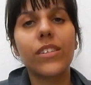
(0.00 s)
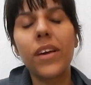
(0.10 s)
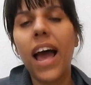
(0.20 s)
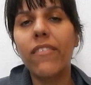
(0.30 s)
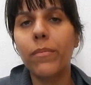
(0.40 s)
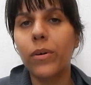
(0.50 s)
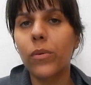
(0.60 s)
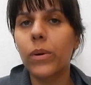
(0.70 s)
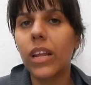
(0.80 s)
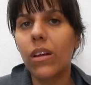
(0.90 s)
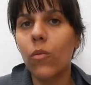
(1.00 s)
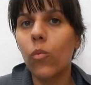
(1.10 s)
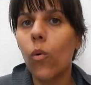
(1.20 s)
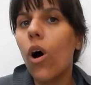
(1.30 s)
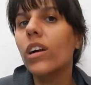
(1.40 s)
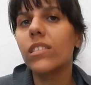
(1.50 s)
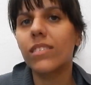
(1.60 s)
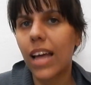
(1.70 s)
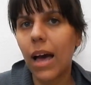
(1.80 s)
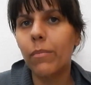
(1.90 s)
do you have a book with an award
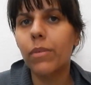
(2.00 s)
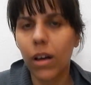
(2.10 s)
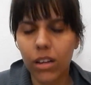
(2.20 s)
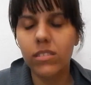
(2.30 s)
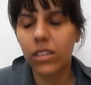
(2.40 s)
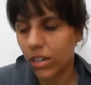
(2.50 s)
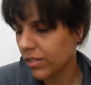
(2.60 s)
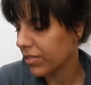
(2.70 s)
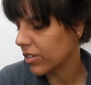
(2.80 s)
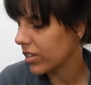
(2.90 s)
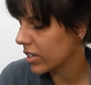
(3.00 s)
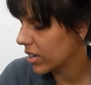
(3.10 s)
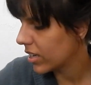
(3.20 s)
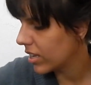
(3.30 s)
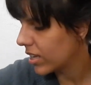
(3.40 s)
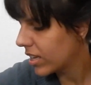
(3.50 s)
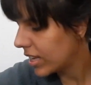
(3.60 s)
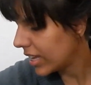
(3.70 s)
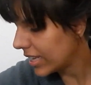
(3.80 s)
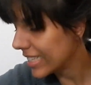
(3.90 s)
stamp on the cover?
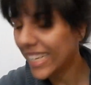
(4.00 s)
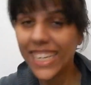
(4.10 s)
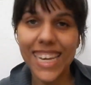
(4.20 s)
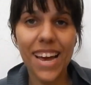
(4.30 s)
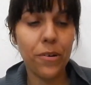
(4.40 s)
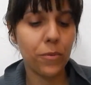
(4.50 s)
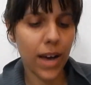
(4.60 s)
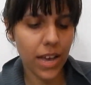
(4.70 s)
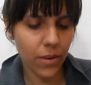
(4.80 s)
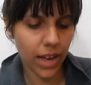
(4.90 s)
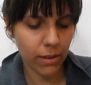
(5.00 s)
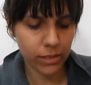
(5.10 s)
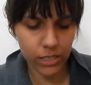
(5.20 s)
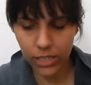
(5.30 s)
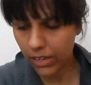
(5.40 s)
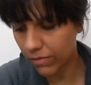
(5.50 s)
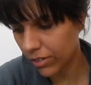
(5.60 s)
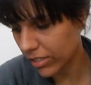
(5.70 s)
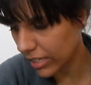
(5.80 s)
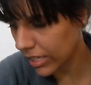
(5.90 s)
And yeah, while I was looking
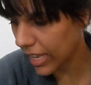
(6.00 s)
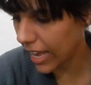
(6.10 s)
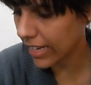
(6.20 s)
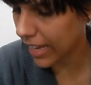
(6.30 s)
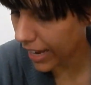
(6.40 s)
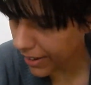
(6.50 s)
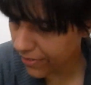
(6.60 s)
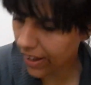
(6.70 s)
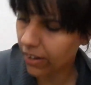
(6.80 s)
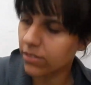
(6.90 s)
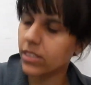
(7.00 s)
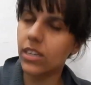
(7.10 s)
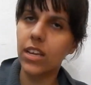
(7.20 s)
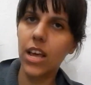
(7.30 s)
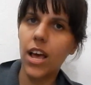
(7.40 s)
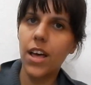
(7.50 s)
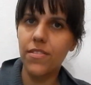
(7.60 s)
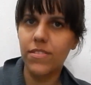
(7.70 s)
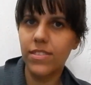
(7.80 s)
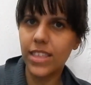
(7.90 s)
for the clock, I found
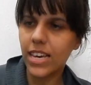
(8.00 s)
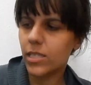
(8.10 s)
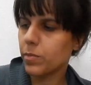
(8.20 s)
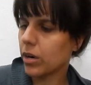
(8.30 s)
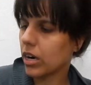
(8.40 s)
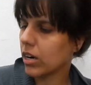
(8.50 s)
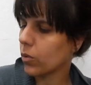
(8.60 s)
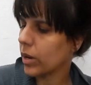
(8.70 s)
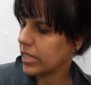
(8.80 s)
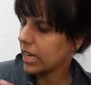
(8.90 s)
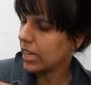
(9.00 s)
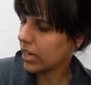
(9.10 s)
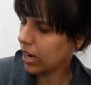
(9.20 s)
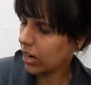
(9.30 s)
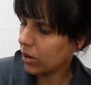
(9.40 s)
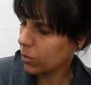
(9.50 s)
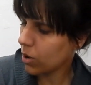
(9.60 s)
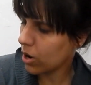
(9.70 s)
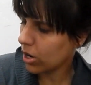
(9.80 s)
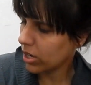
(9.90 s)
this book with an
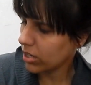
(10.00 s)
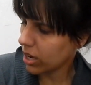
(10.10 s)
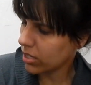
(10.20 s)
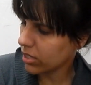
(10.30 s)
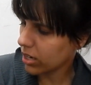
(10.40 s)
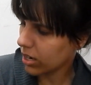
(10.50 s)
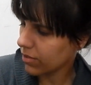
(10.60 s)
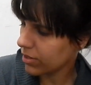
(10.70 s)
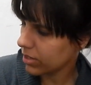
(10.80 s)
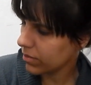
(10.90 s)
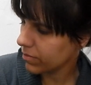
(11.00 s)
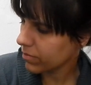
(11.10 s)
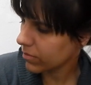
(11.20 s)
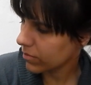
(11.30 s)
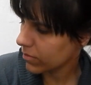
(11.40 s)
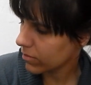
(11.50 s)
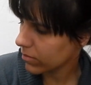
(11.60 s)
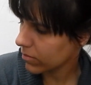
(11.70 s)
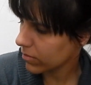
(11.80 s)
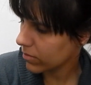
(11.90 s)
award on the cover
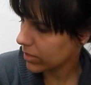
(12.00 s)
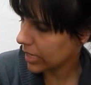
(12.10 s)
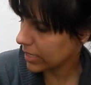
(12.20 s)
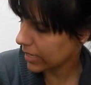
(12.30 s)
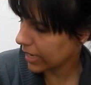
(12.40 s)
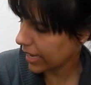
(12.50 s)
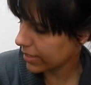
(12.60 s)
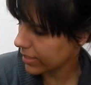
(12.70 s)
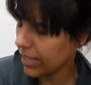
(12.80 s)
that I can't